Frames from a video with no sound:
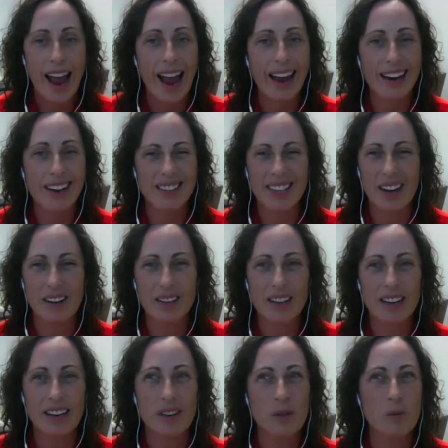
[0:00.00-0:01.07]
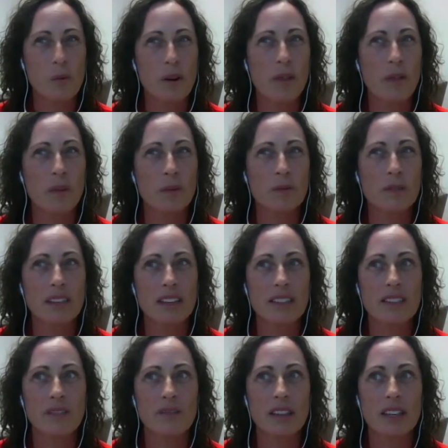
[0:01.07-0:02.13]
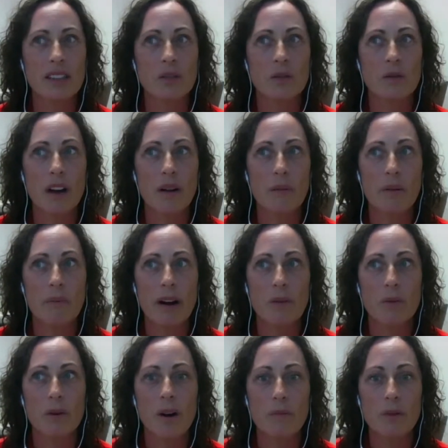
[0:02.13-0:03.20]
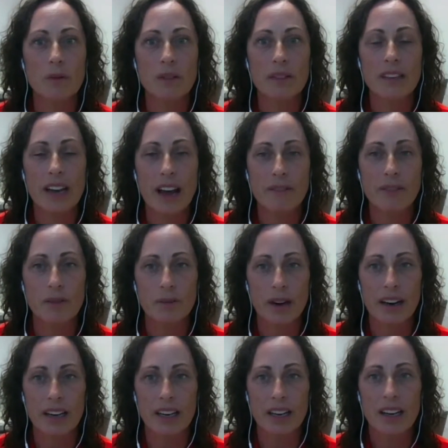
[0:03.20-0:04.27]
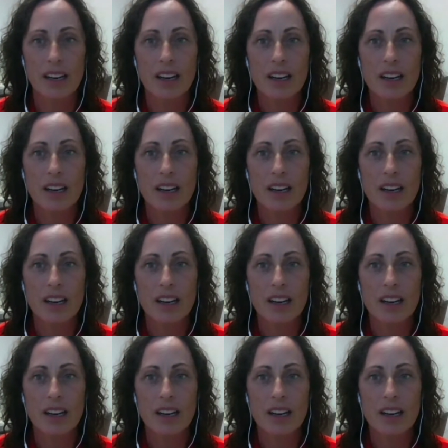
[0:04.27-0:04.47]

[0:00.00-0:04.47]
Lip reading: And I'll tell you, when those kinds of things do come about, we're almost never ready.